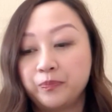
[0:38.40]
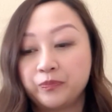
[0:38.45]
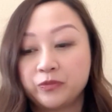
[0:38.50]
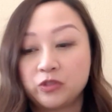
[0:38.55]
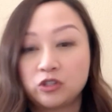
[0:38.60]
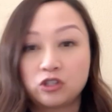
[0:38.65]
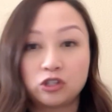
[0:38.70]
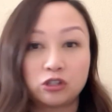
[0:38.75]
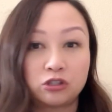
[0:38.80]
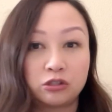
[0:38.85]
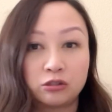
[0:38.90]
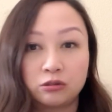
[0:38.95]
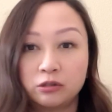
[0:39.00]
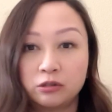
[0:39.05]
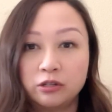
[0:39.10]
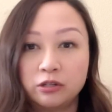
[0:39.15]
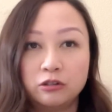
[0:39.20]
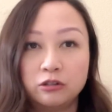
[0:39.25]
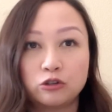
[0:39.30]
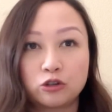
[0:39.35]
just
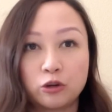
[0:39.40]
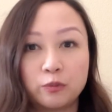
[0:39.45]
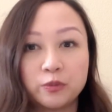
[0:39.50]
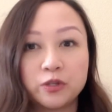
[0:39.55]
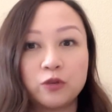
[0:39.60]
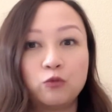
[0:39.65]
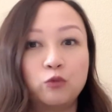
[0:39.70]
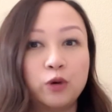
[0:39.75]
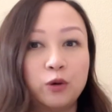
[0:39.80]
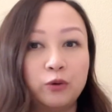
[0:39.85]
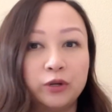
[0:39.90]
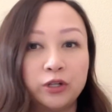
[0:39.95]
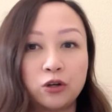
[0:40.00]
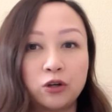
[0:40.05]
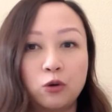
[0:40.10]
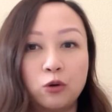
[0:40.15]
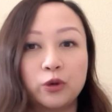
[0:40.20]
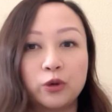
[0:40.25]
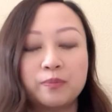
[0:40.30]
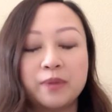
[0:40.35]
in terms of what would
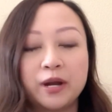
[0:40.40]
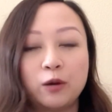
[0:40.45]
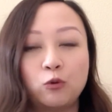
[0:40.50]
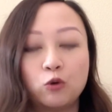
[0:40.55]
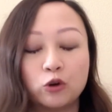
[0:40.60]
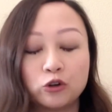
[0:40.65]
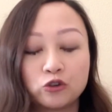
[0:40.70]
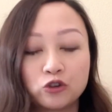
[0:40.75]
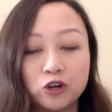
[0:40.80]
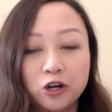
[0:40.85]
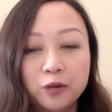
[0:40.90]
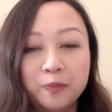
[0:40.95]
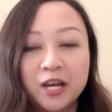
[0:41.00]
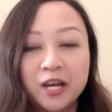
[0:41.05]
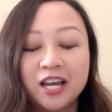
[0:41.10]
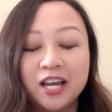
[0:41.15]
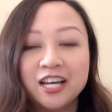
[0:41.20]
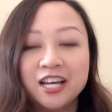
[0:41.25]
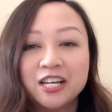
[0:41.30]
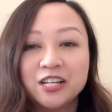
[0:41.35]
go with my wardrobe.
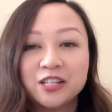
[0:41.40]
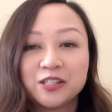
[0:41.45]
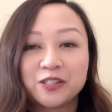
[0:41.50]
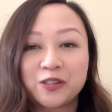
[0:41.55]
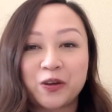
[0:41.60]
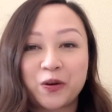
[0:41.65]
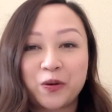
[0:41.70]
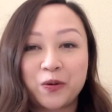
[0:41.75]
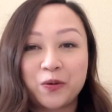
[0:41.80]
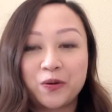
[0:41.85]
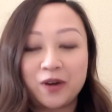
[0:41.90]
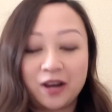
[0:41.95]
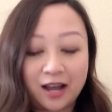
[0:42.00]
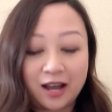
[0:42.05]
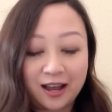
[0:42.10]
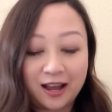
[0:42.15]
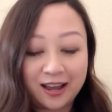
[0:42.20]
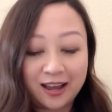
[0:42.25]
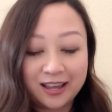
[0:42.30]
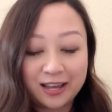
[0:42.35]
So
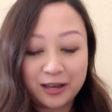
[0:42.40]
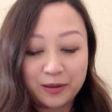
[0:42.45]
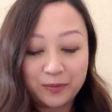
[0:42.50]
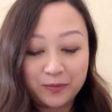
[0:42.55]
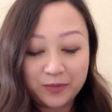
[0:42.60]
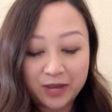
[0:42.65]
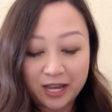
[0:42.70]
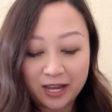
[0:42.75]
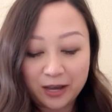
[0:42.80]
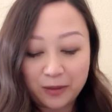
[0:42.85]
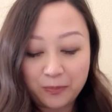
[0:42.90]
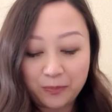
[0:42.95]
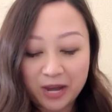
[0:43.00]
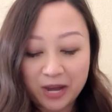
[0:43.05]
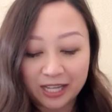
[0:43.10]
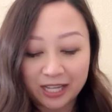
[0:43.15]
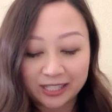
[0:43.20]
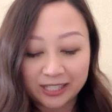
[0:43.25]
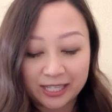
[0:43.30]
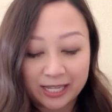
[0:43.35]
I am
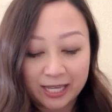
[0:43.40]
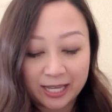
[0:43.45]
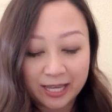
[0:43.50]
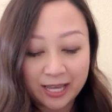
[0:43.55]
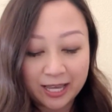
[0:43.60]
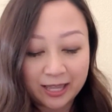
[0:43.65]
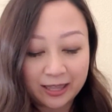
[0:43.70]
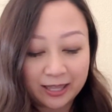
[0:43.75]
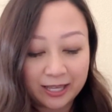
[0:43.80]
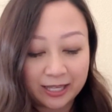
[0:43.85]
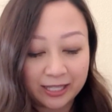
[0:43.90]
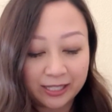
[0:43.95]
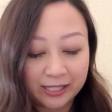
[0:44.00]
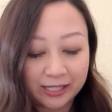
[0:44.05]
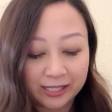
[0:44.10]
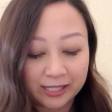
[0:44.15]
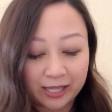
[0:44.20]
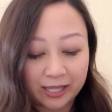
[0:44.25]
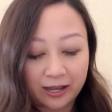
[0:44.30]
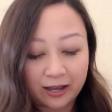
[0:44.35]
unboxing
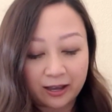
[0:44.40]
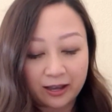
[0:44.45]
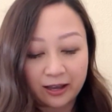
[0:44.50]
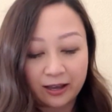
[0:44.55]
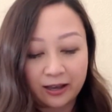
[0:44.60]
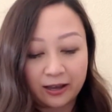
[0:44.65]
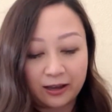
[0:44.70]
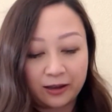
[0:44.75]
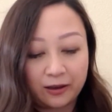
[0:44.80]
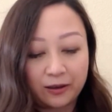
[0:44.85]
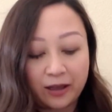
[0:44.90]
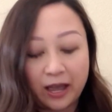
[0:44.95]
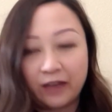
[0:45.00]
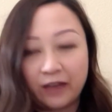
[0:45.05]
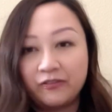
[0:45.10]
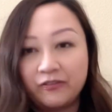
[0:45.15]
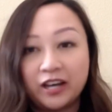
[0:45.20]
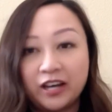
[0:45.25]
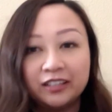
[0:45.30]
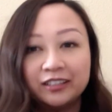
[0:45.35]
this,
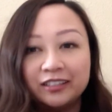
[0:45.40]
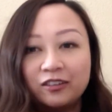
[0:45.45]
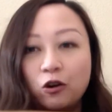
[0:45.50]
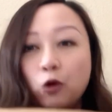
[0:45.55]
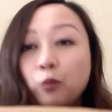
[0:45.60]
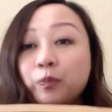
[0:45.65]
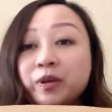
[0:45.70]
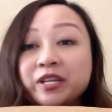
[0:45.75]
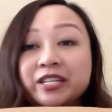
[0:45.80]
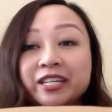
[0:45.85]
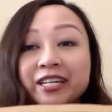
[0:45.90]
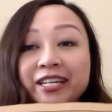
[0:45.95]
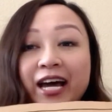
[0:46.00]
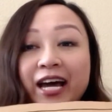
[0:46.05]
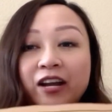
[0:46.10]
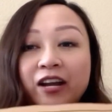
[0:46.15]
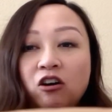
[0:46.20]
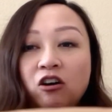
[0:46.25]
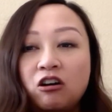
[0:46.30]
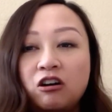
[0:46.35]
have not opened it
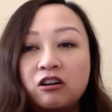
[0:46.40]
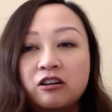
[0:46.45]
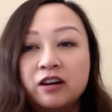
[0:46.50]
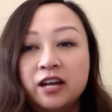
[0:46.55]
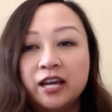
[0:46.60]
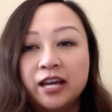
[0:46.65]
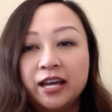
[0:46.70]
at all.